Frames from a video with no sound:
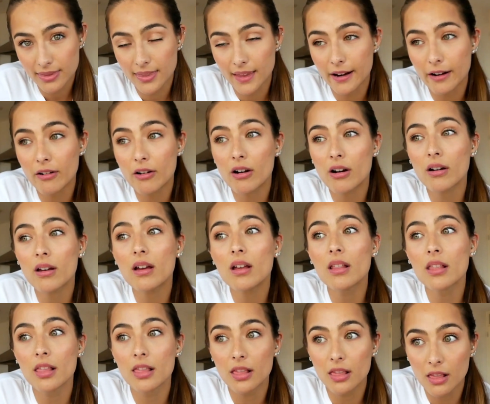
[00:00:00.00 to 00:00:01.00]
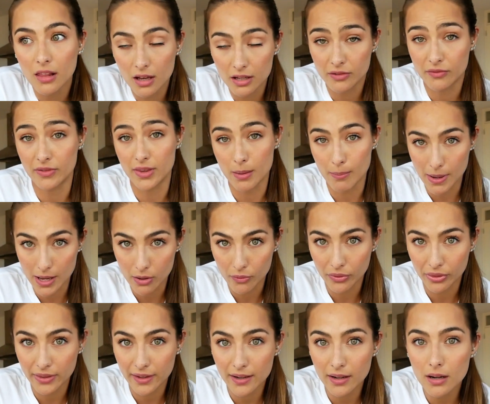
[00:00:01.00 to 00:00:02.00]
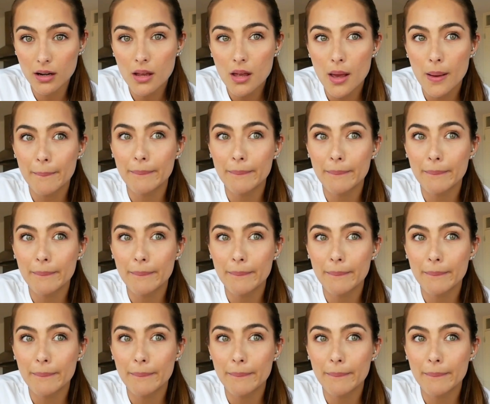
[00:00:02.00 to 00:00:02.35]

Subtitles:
There are a lot of them out there,